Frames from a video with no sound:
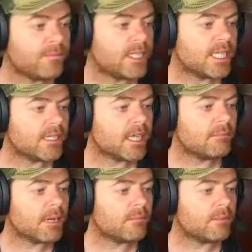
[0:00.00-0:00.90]
didn't
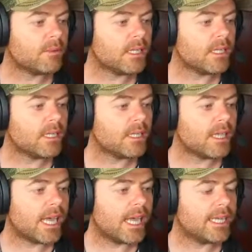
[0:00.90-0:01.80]
come up with
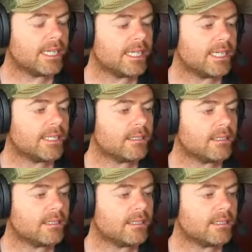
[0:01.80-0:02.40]
any